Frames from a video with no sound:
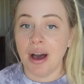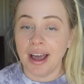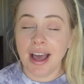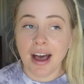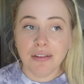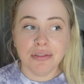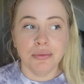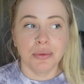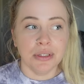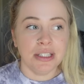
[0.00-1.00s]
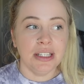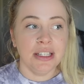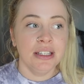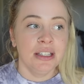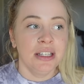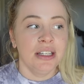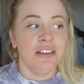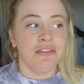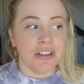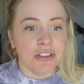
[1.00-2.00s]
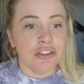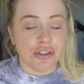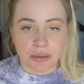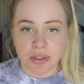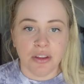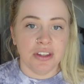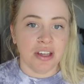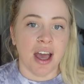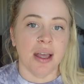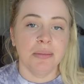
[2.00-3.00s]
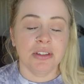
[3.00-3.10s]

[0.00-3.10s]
I have really vivid dreams all the time.